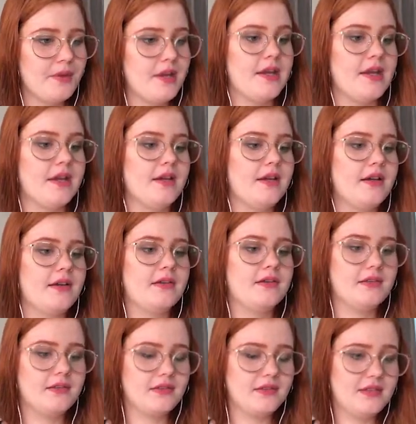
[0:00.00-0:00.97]
pink
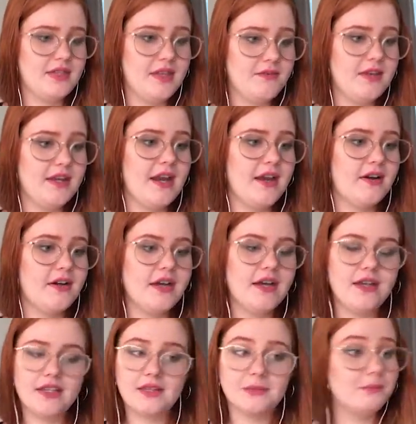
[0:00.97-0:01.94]
living
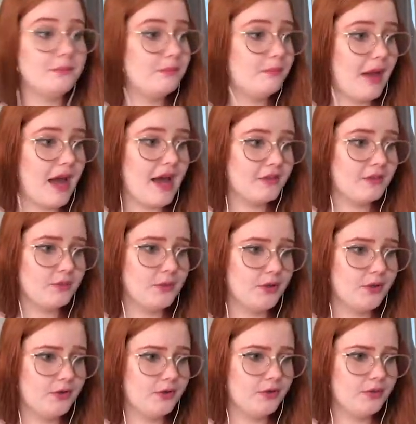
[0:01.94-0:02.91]
area, the
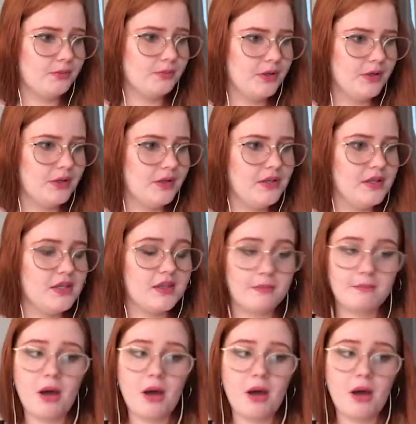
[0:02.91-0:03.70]
bathroom, the